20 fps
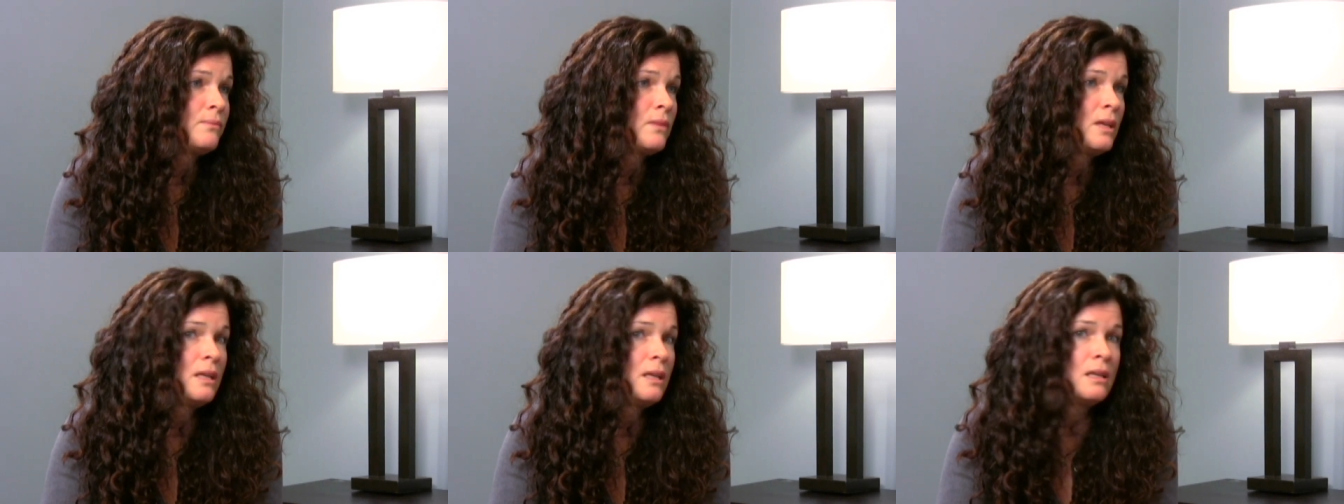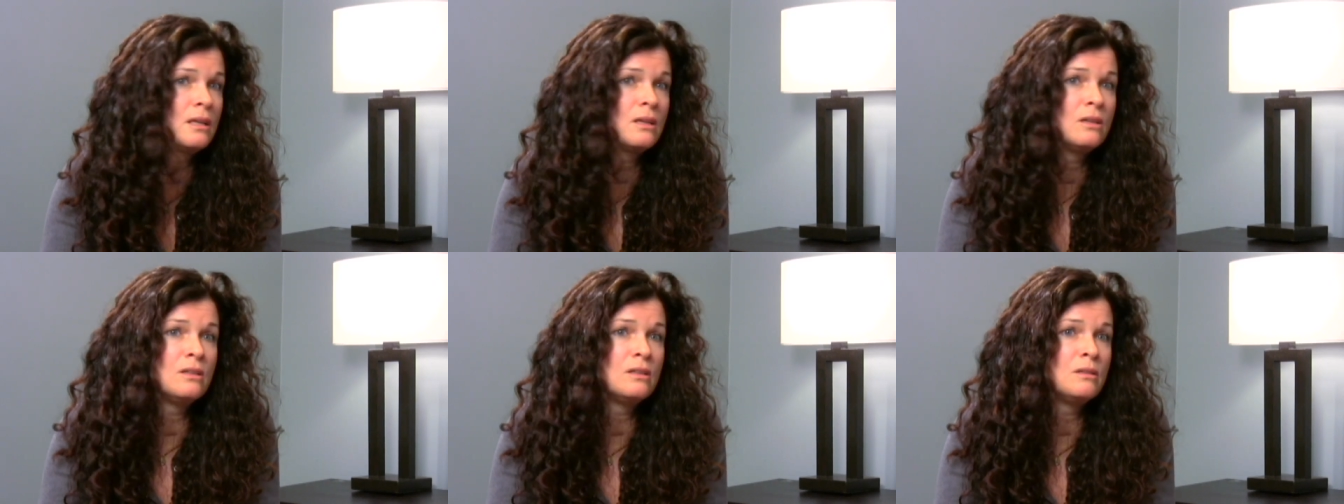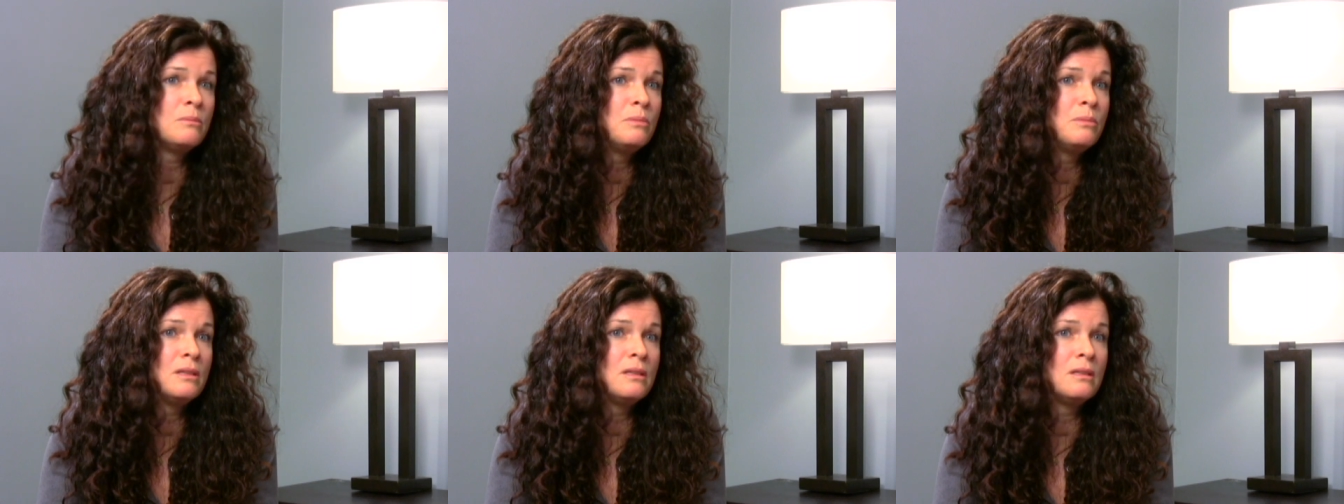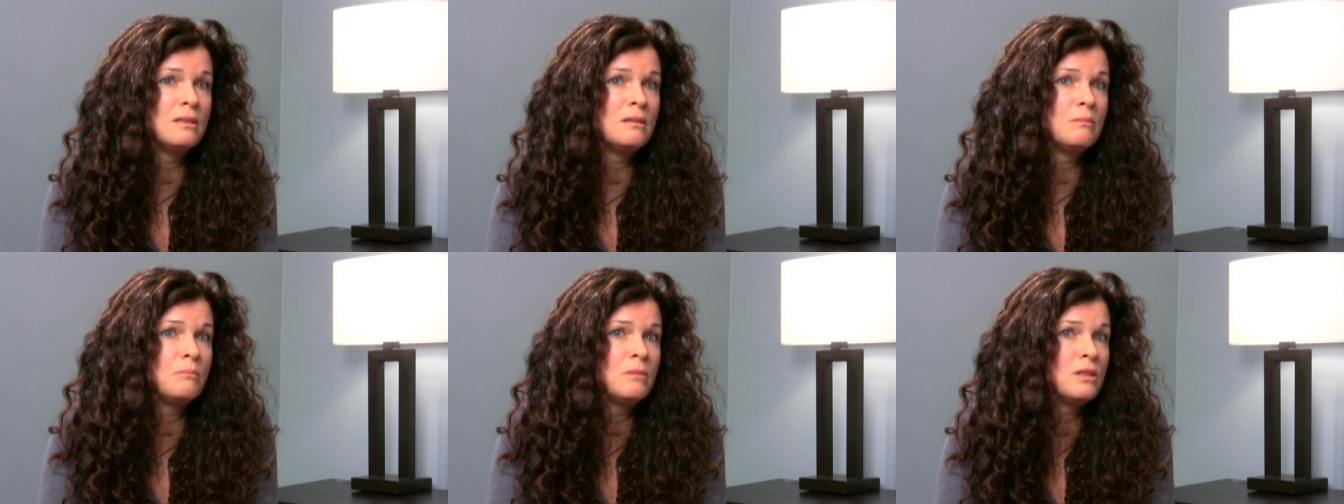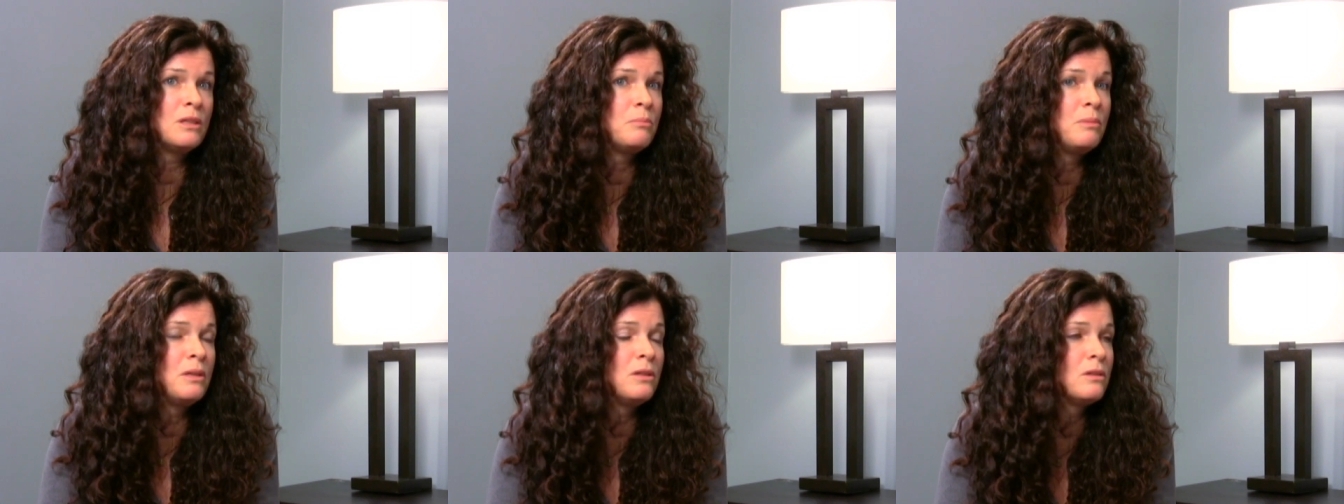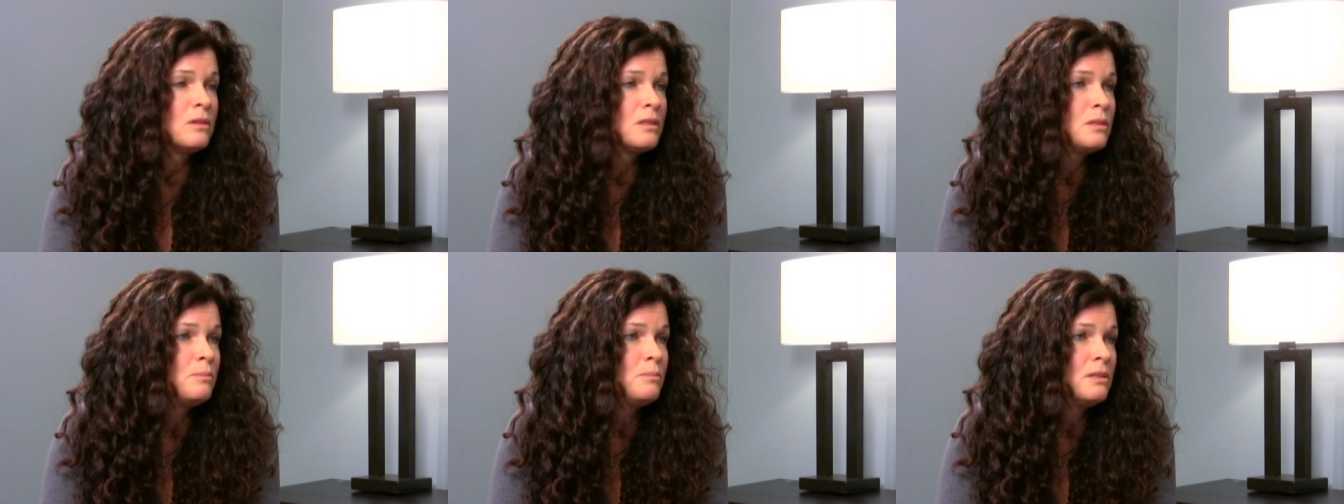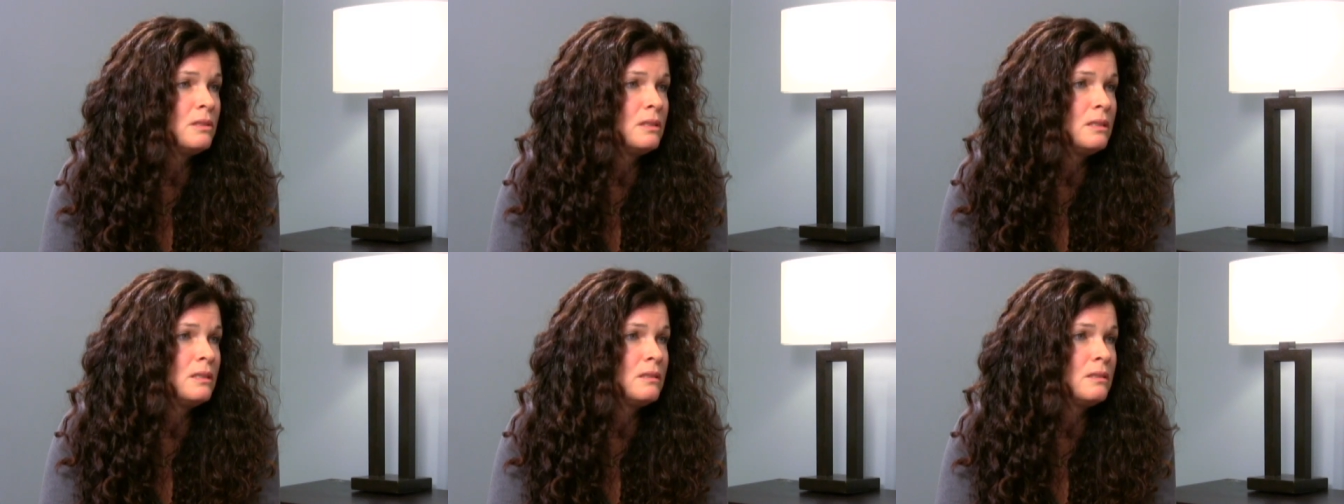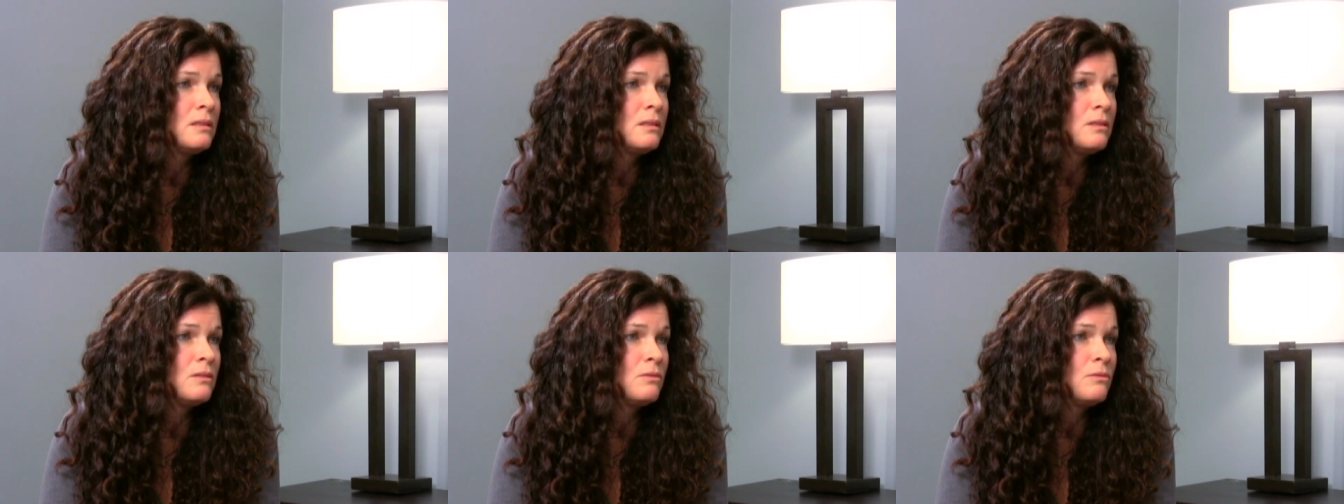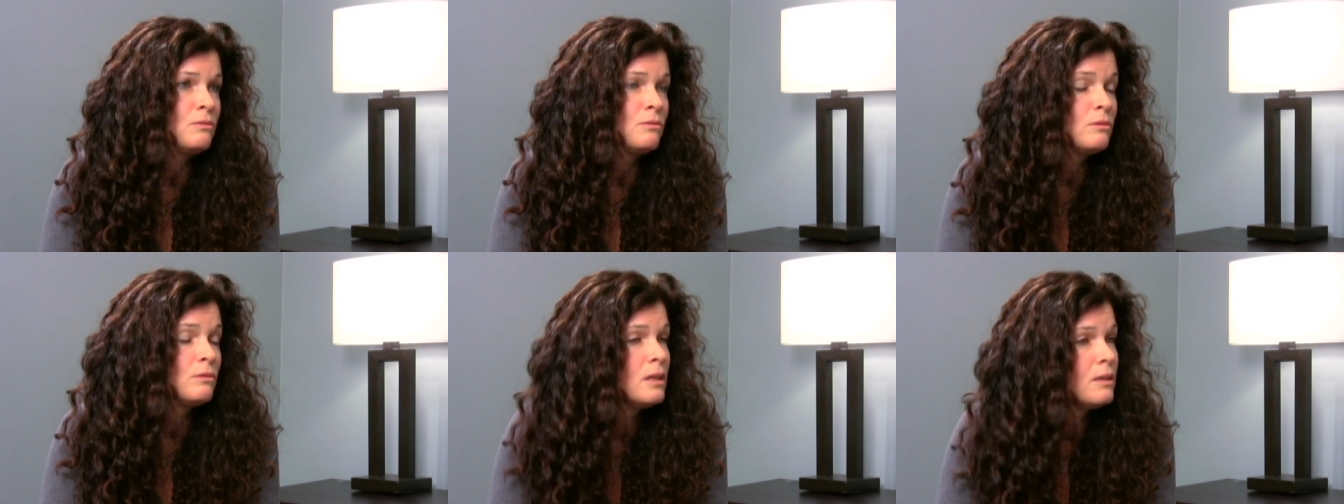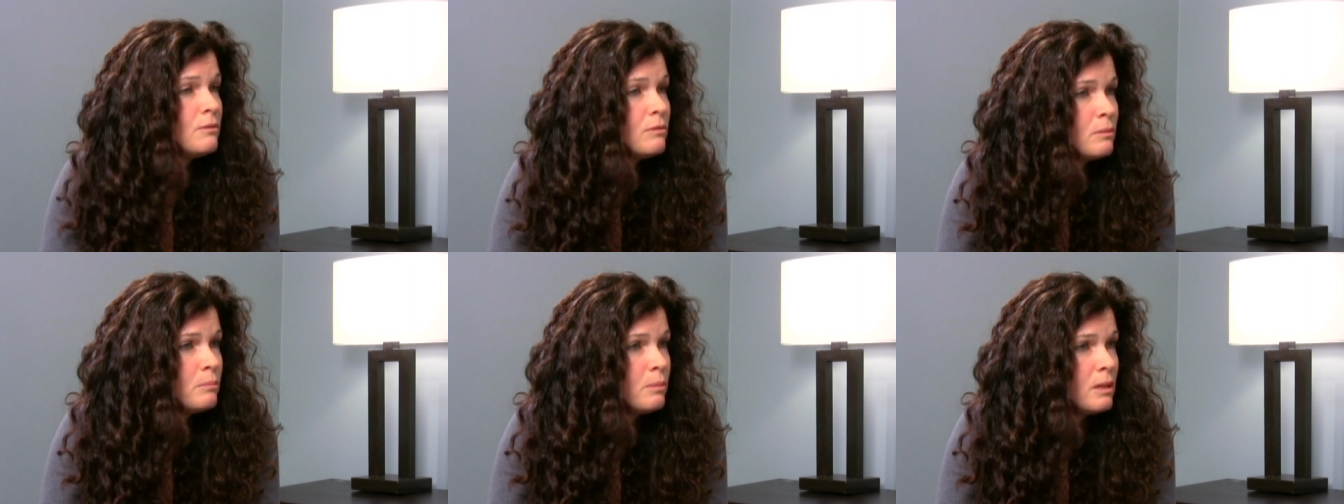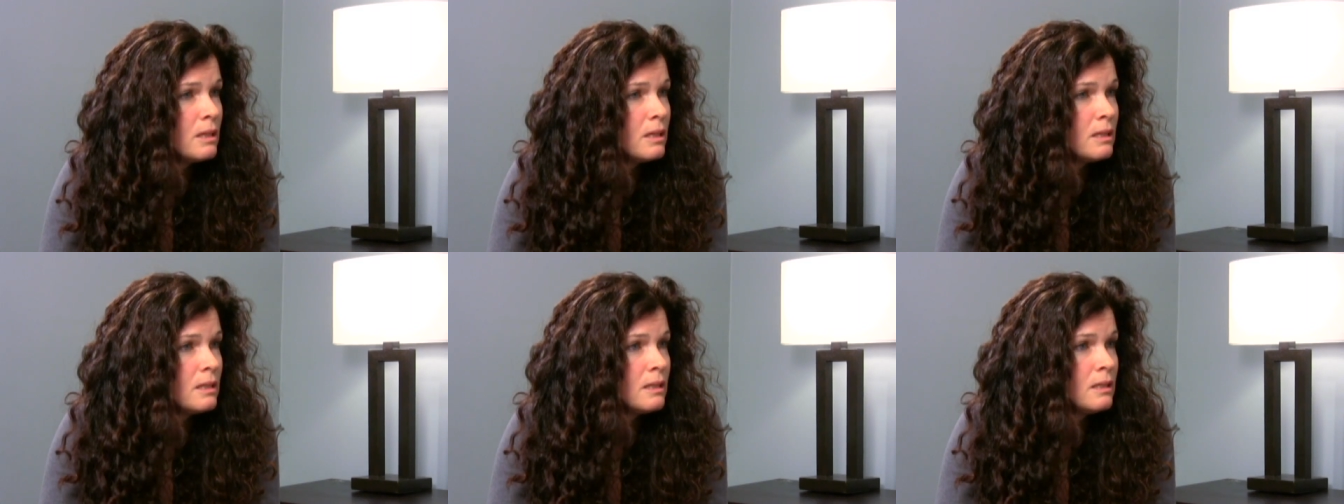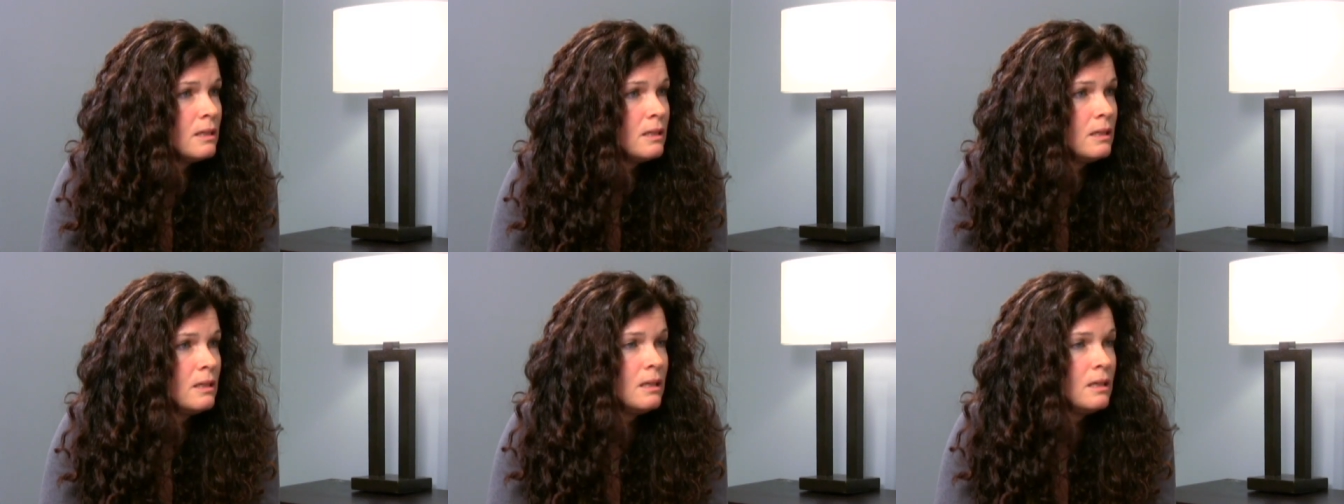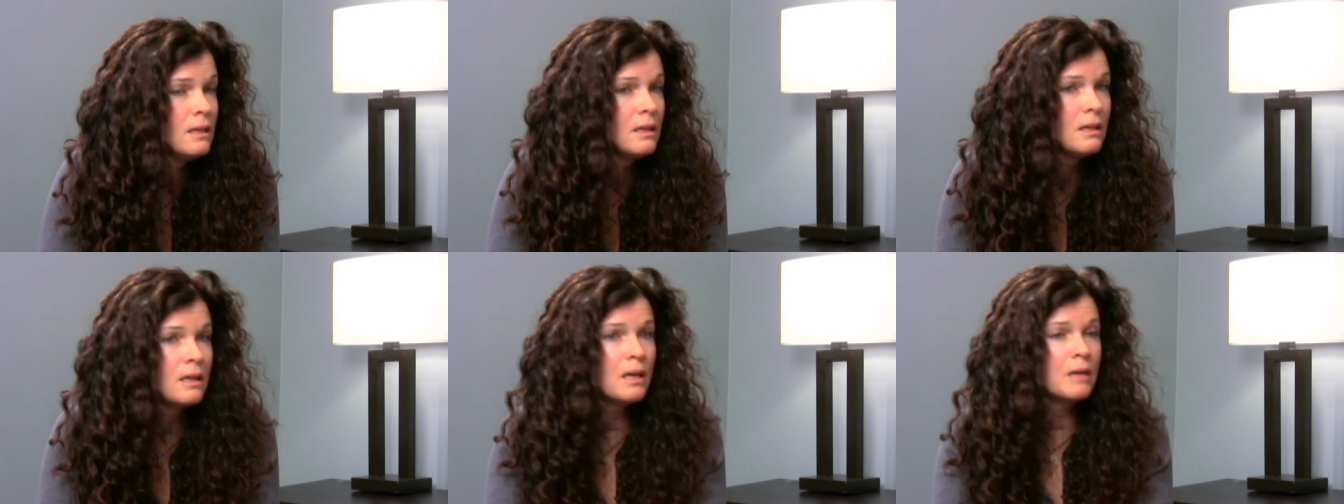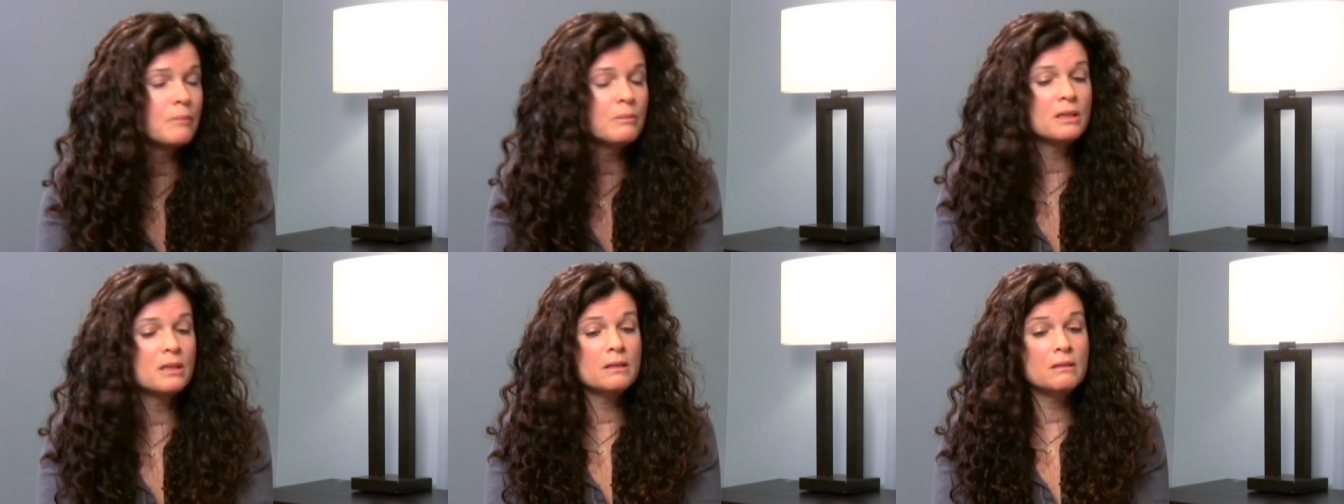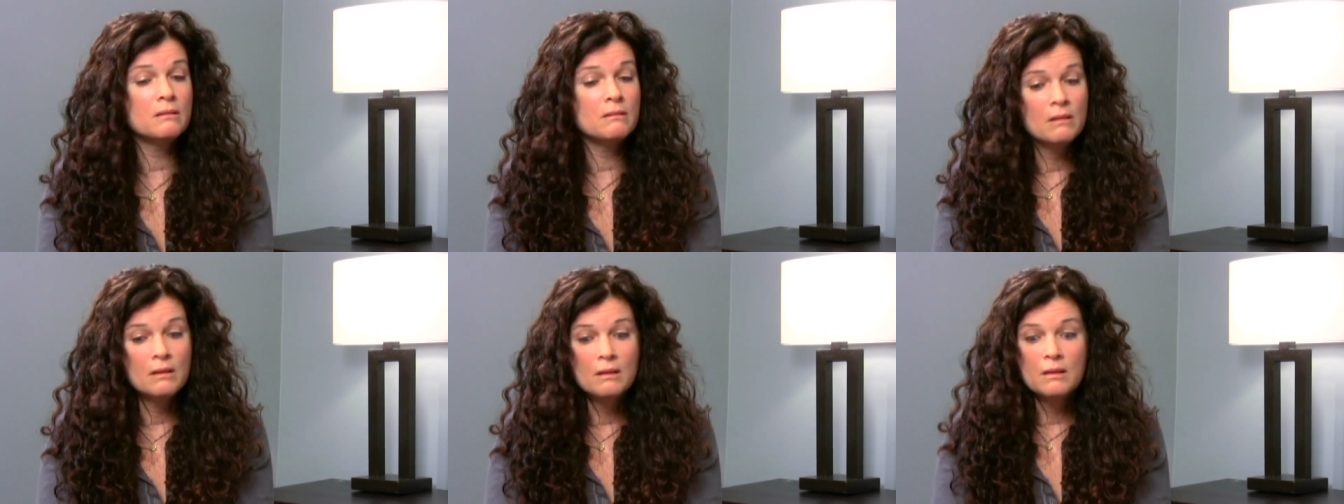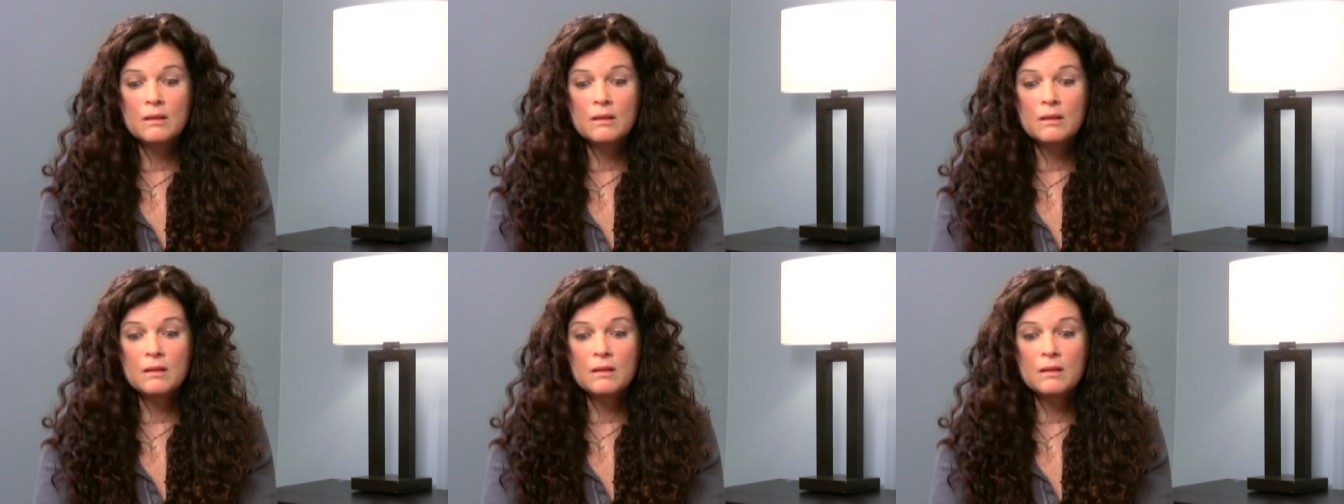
And it could have been a much better experience for everybody. I mean,